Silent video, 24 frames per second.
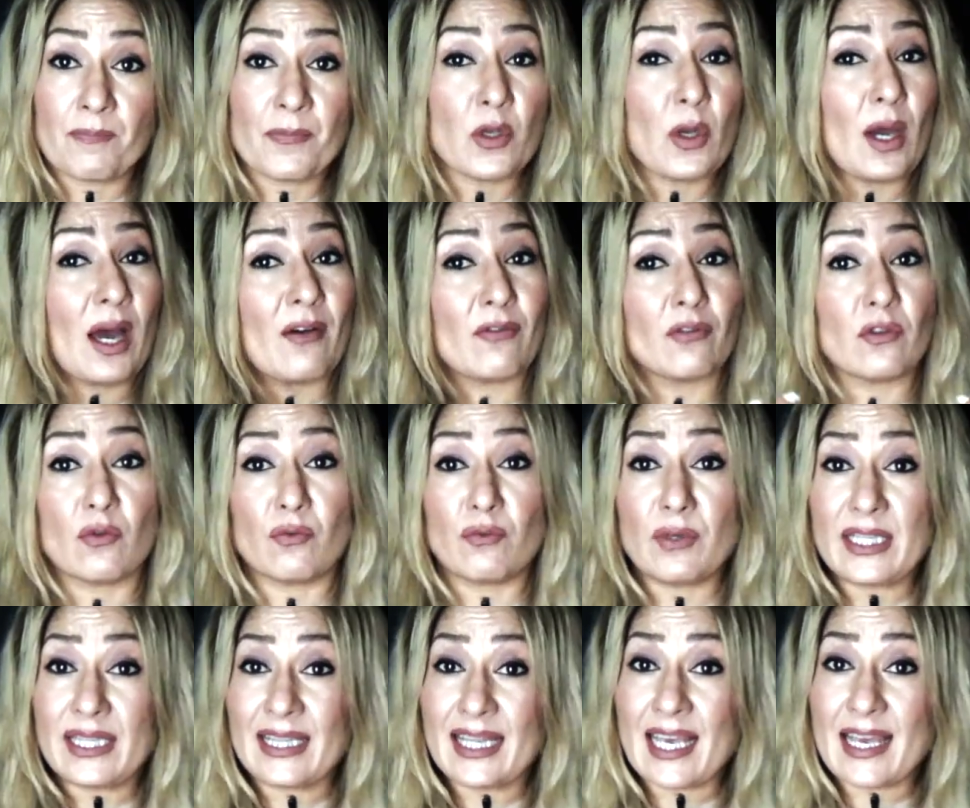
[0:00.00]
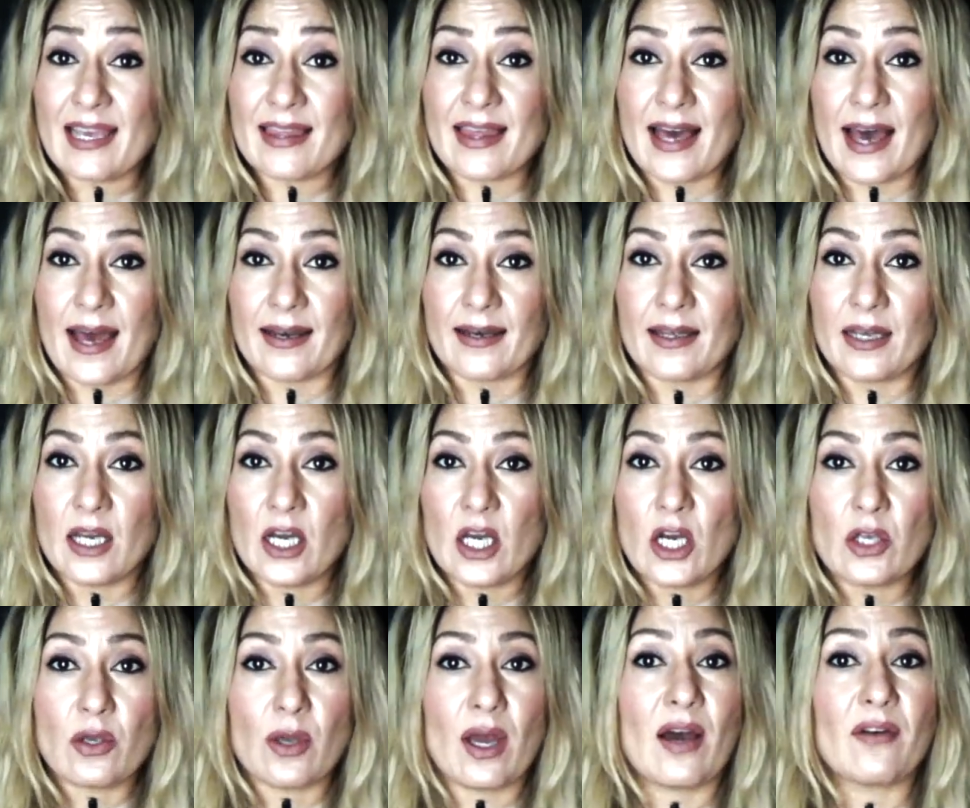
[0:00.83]
You have to rethink that.
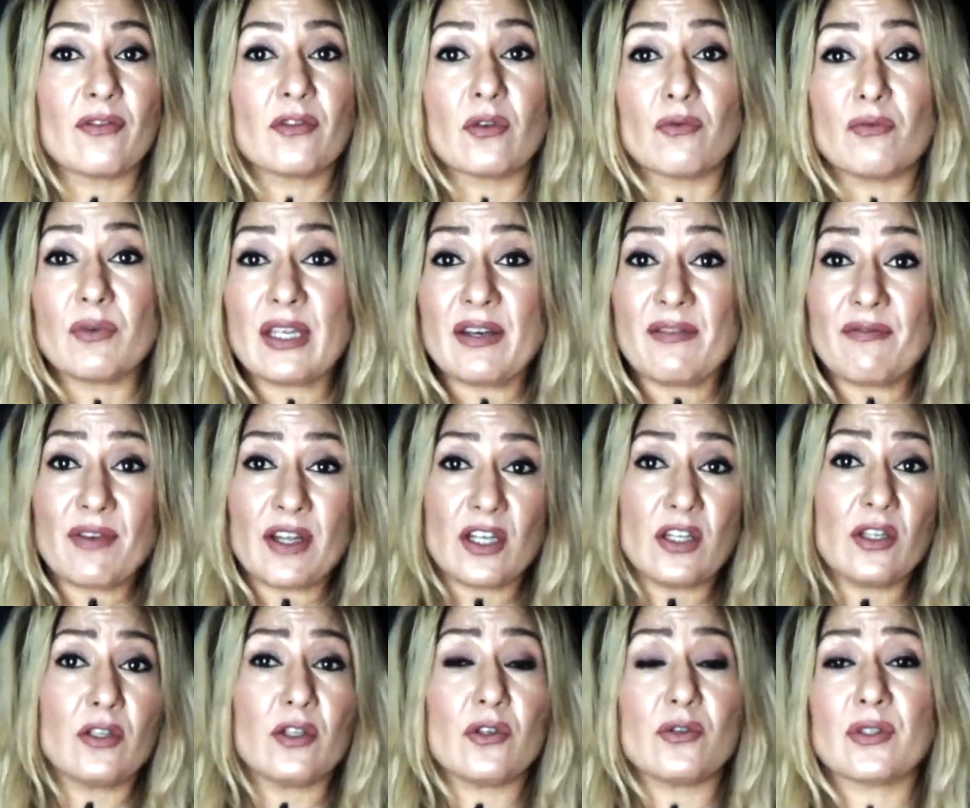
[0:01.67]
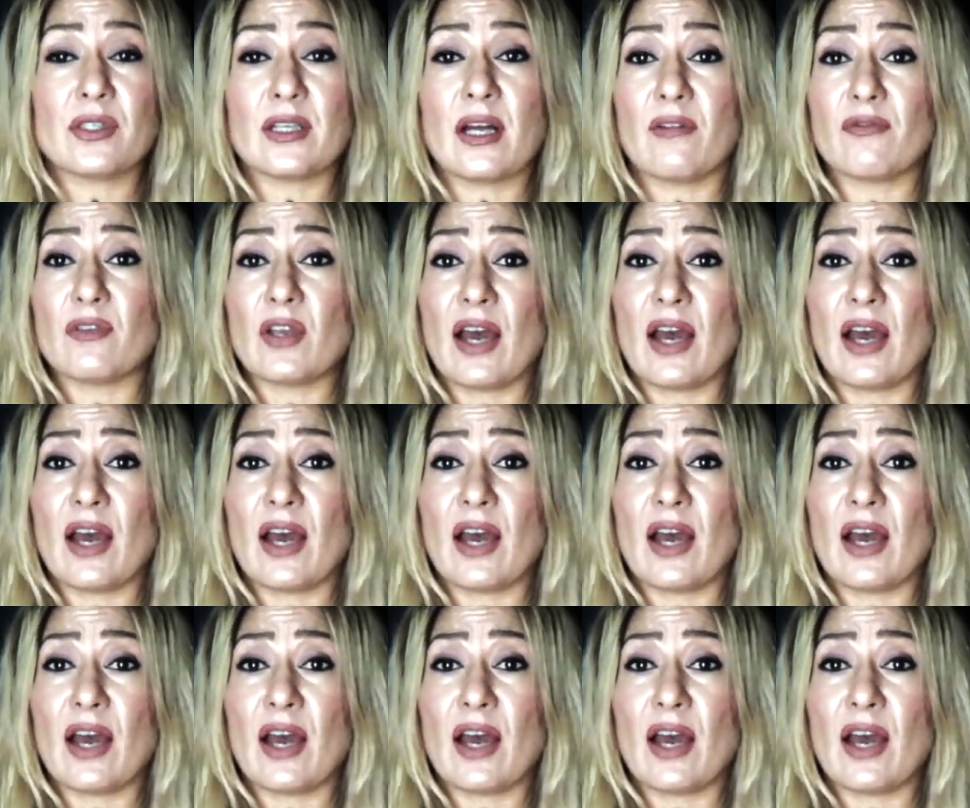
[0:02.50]
You have to reinvent yourself.